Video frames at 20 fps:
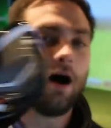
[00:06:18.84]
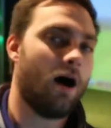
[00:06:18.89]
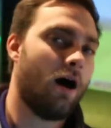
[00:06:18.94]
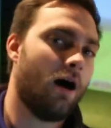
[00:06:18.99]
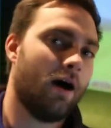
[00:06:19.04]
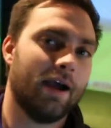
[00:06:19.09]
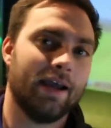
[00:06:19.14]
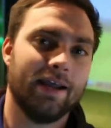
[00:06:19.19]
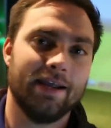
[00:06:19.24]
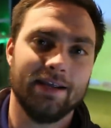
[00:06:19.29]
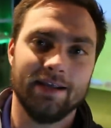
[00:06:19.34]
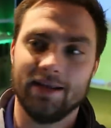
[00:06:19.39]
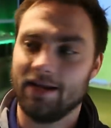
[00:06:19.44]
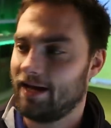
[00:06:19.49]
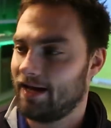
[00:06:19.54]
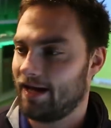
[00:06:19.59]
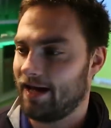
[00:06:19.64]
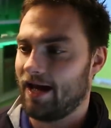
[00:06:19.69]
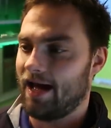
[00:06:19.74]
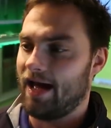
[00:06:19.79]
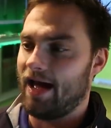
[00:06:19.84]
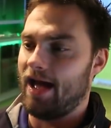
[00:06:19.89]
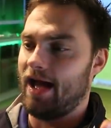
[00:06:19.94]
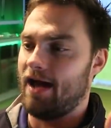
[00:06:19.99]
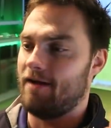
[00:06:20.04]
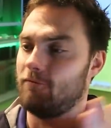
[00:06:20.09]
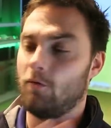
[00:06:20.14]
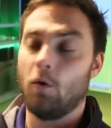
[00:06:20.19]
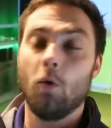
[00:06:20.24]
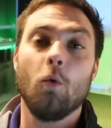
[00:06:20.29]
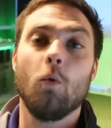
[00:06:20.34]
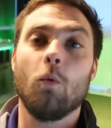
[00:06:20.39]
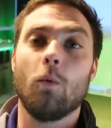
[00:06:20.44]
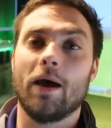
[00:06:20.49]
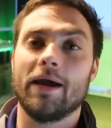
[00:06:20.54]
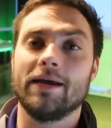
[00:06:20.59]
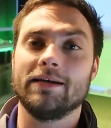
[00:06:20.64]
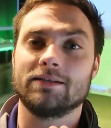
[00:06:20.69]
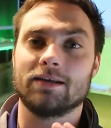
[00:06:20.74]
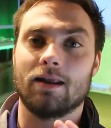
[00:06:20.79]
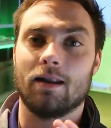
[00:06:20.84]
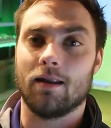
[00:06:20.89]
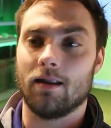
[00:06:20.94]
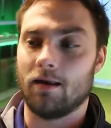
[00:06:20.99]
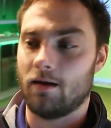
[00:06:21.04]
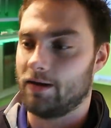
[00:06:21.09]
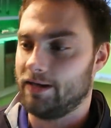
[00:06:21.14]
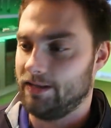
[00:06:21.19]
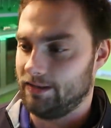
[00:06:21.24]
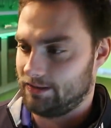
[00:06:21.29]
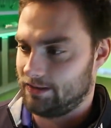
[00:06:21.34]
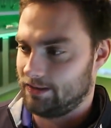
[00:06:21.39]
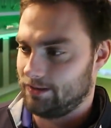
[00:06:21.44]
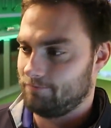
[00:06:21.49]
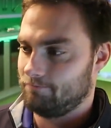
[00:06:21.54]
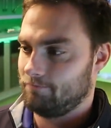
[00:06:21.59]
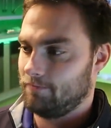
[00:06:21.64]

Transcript: I have always liked,